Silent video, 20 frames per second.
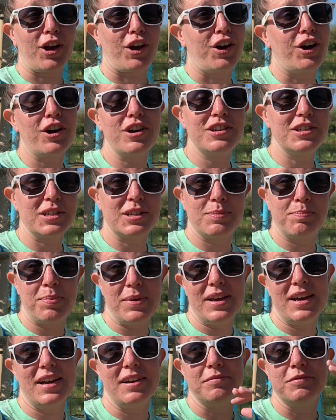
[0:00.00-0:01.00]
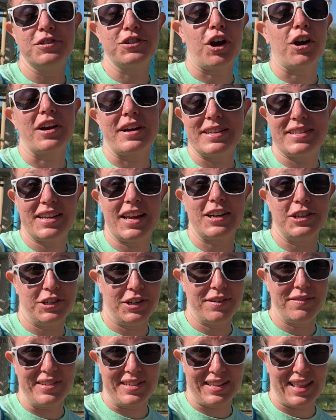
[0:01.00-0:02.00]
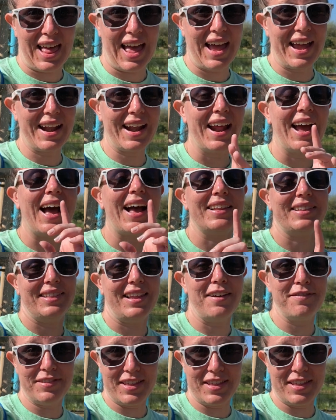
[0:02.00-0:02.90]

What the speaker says: could just be a dark section of slide. I love